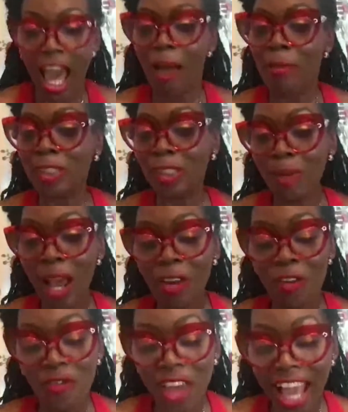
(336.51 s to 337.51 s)
As a matter
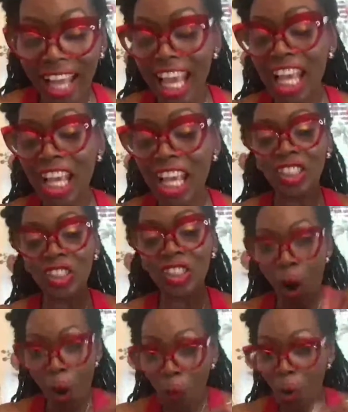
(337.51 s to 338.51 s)
of fact, in
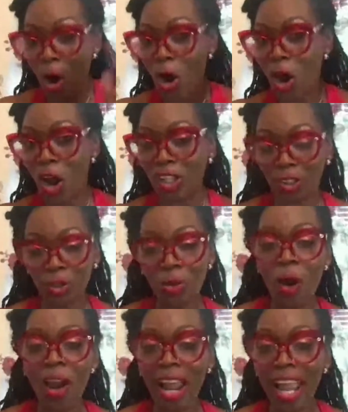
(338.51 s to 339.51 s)
your words, you
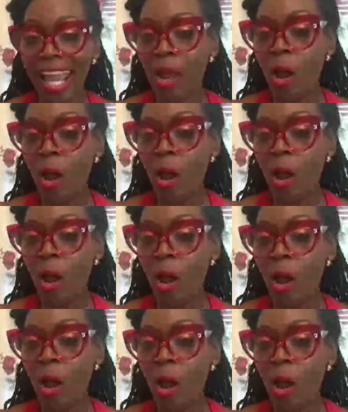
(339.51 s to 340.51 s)
are a
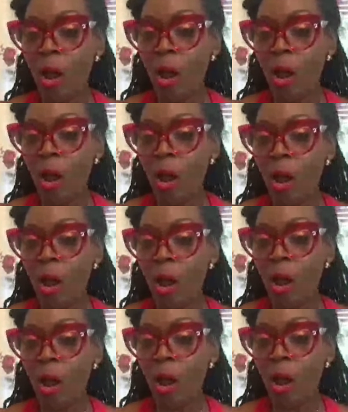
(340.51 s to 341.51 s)

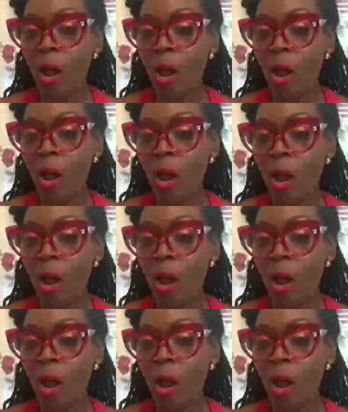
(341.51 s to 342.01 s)
wordsmith.